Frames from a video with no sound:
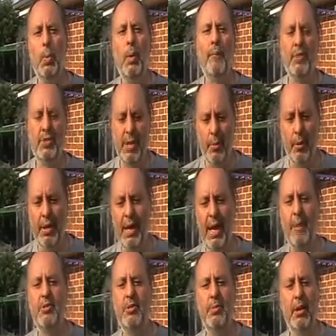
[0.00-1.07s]
Someone
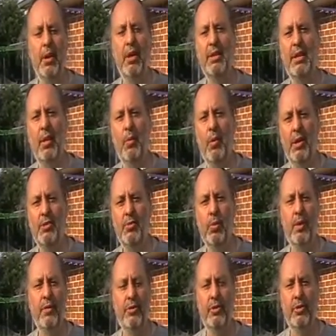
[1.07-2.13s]
came to me like that once, one
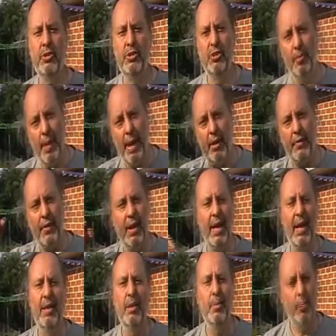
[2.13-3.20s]
of a traditional man on the
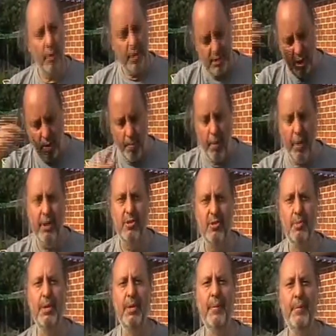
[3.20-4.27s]
land. He brought his whole body to
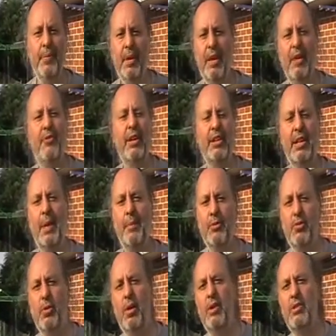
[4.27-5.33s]
me. In fact, it happened
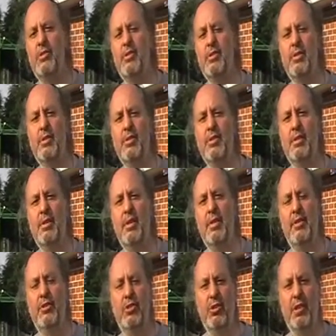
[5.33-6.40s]
twice.
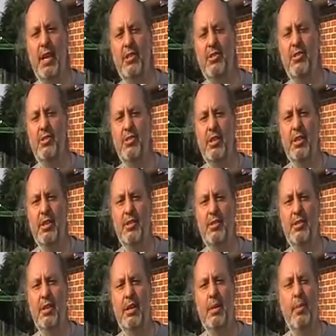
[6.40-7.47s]
In 2006,
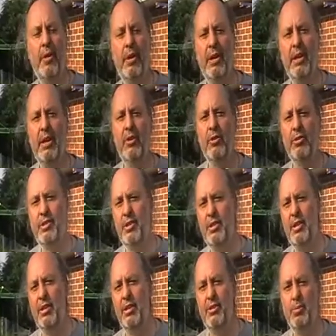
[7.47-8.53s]
an American Indian also
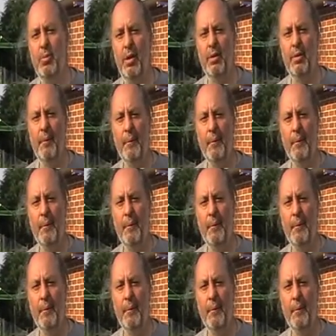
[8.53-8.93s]
did it as well.